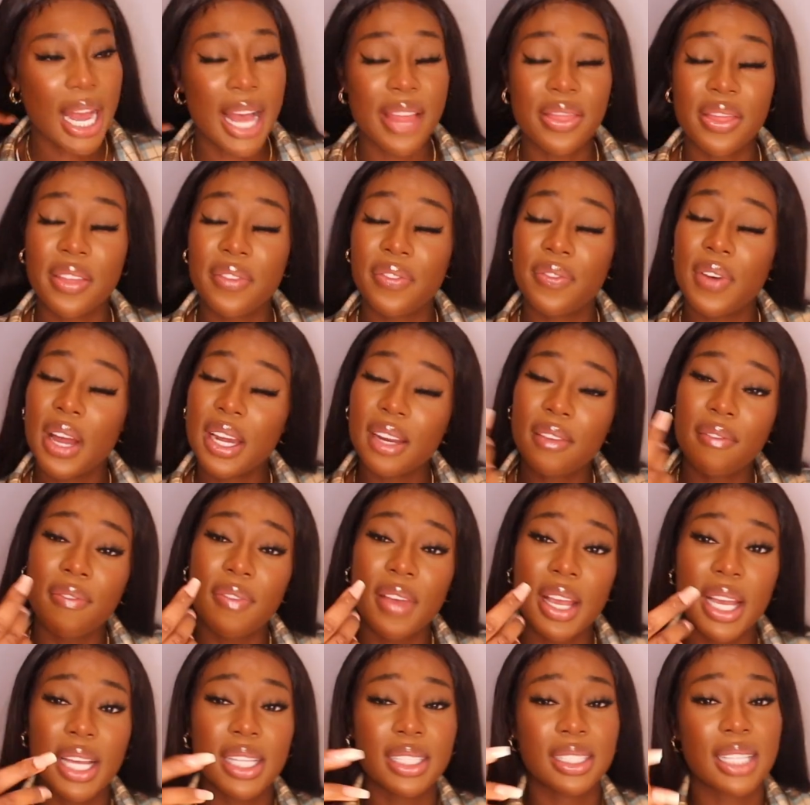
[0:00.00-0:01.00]
And the funny
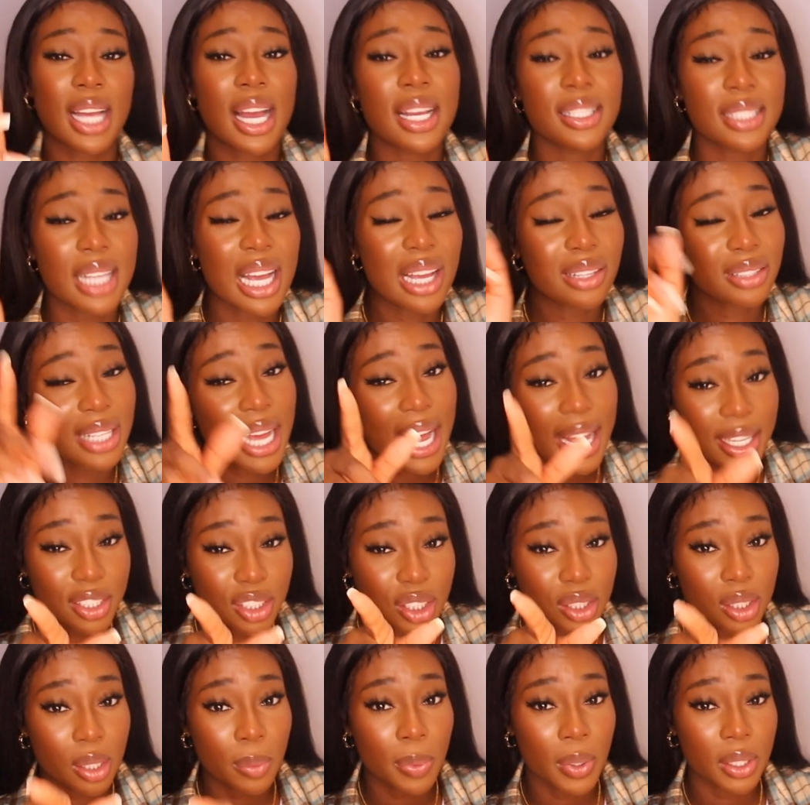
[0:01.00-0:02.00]
thing is, guys, I was
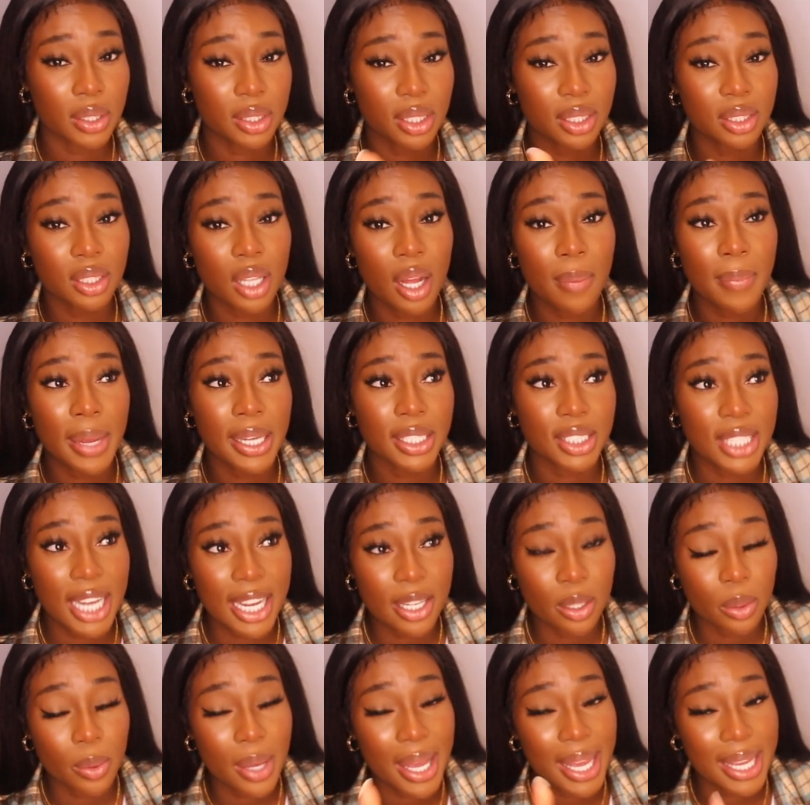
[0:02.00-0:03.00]
actually supposed to start my
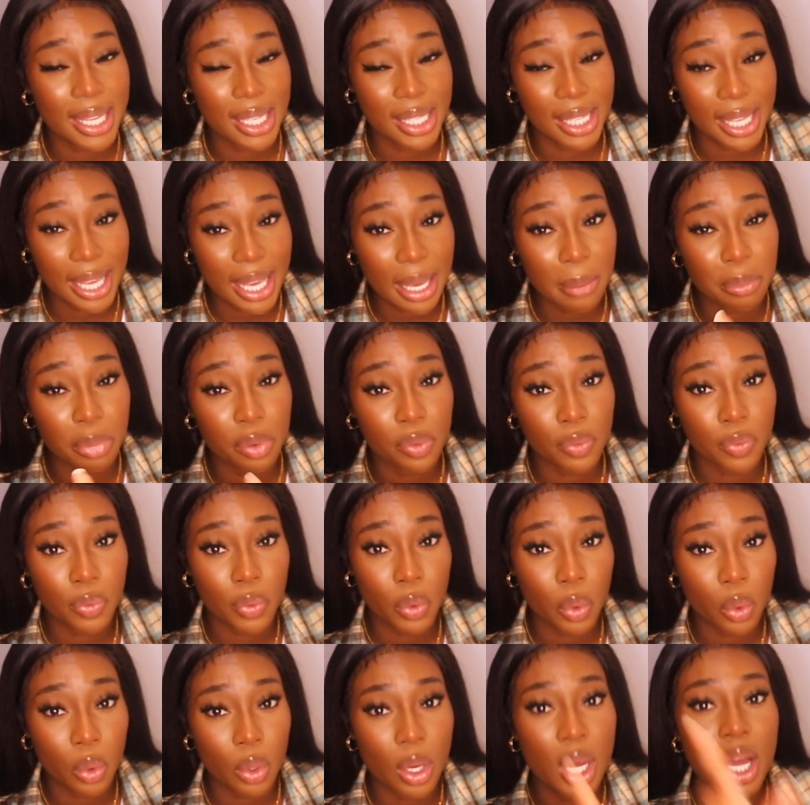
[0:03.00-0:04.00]
channel a year
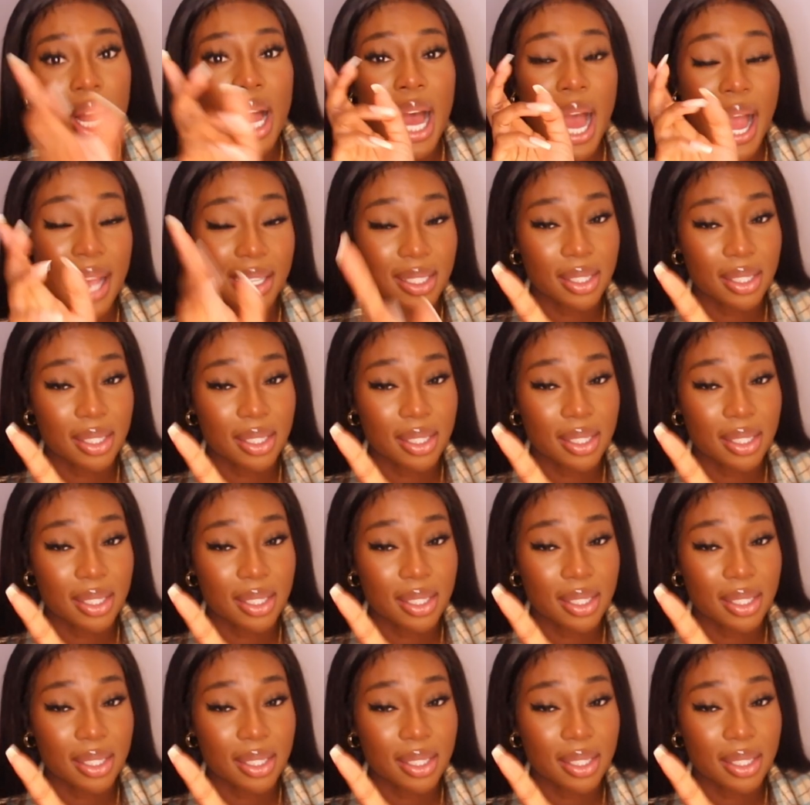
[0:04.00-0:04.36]
before I